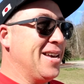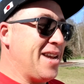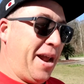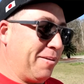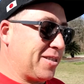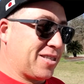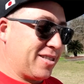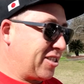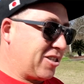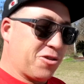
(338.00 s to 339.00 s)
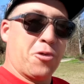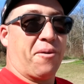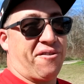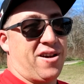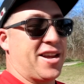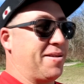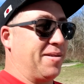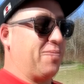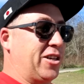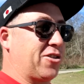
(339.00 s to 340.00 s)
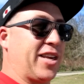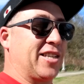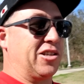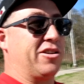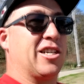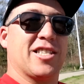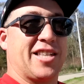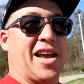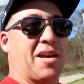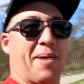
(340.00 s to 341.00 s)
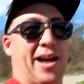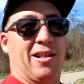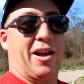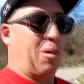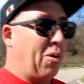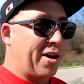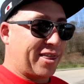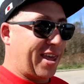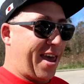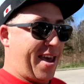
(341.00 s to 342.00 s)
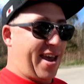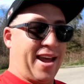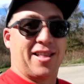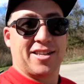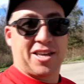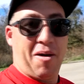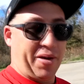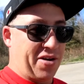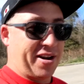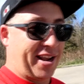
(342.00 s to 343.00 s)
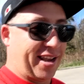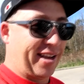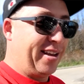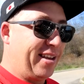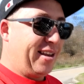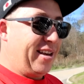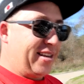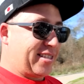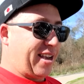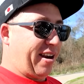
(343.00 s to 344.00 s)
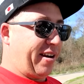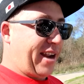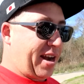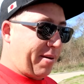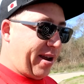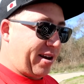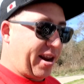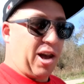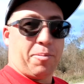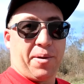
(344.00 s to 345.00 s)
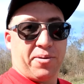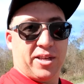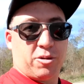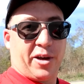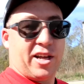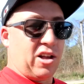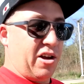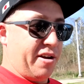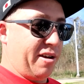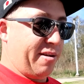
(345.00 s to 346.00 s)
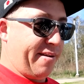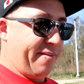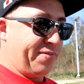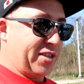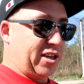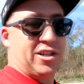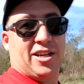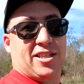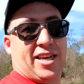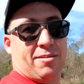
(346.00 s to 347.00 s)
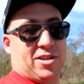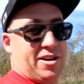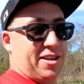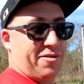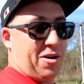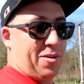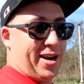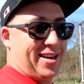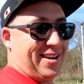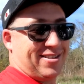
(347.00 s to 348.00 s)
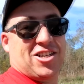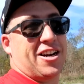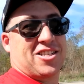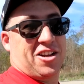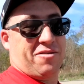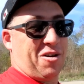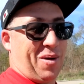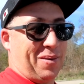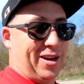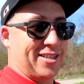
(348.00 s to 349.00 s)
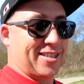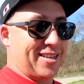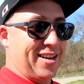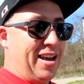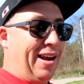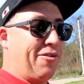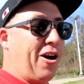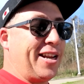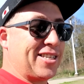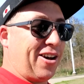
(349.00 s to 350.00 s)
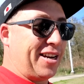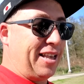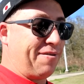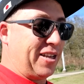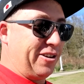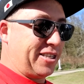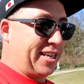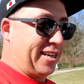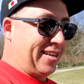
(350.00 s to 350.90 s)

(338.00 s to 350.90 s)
It was super funny. You watch all these dudes just standing back like, what the hell is going on here? So anyway, I'm gonna help her put this wheel on so she doesn't keep turning it the wrong way. And she only turned the wrong way once. Righty tighty, lefty loosey.